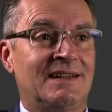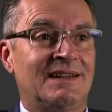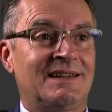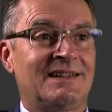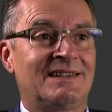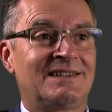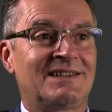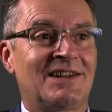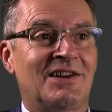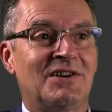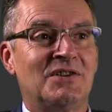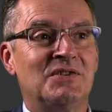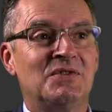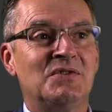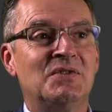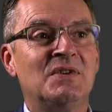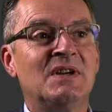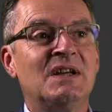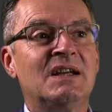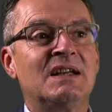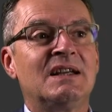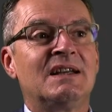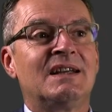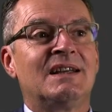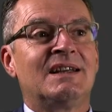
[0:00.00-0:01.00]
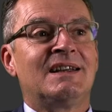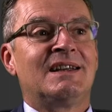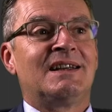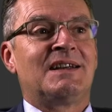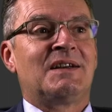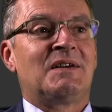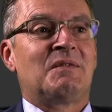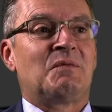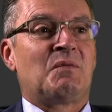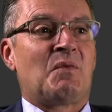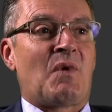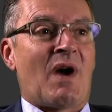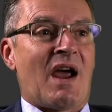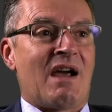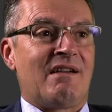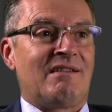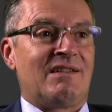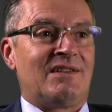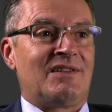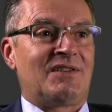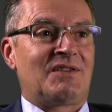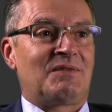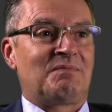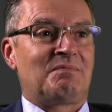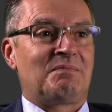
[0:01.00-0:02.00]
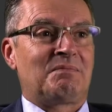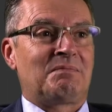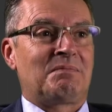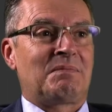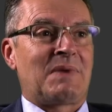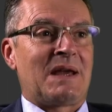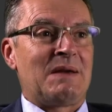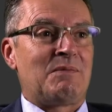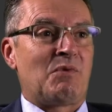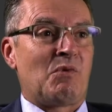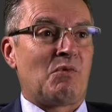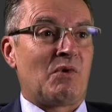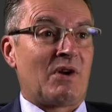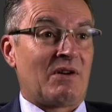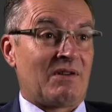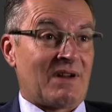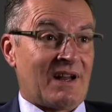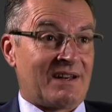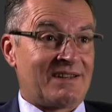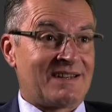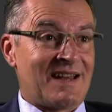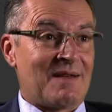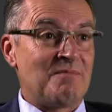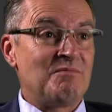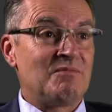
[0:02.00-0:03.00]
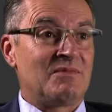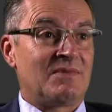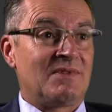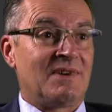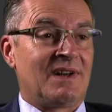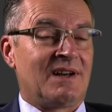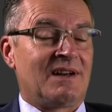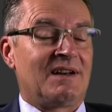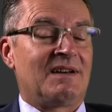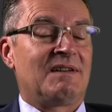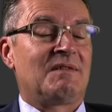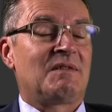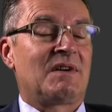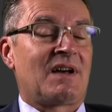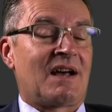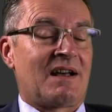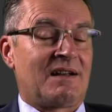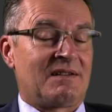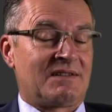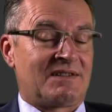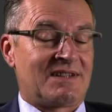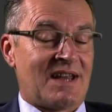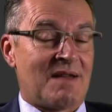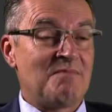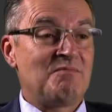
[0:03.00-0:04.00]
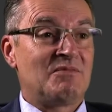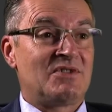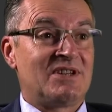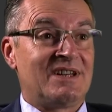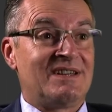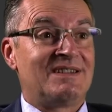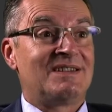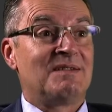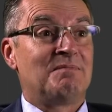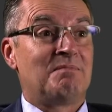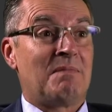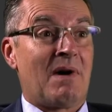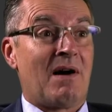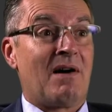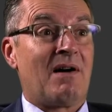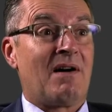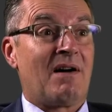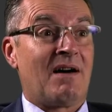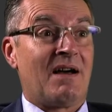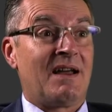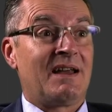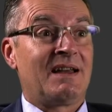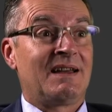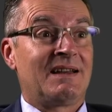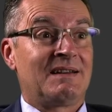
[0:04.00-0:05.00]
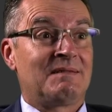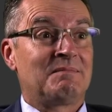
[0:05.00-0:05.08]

So whereas people were tempted to buy